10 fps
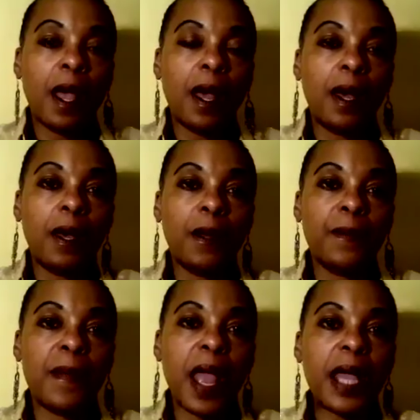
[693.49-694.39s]

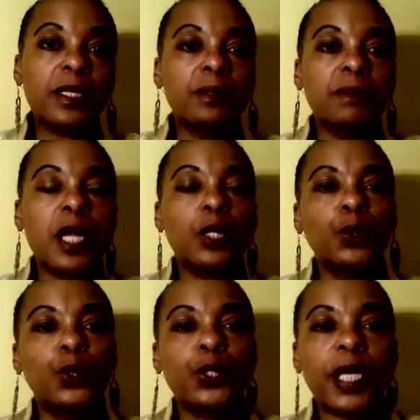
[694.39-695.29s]
and
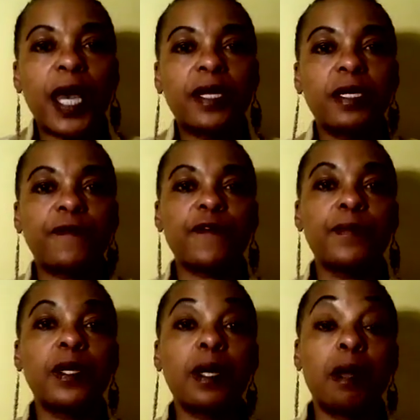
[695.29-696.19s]
look at it
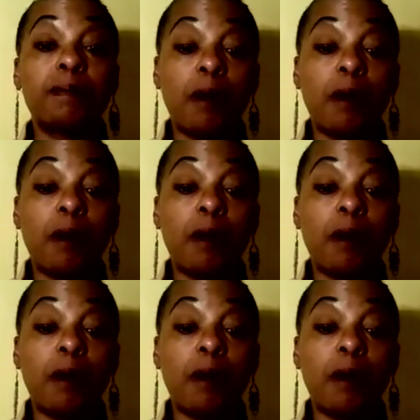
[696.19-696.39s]
from a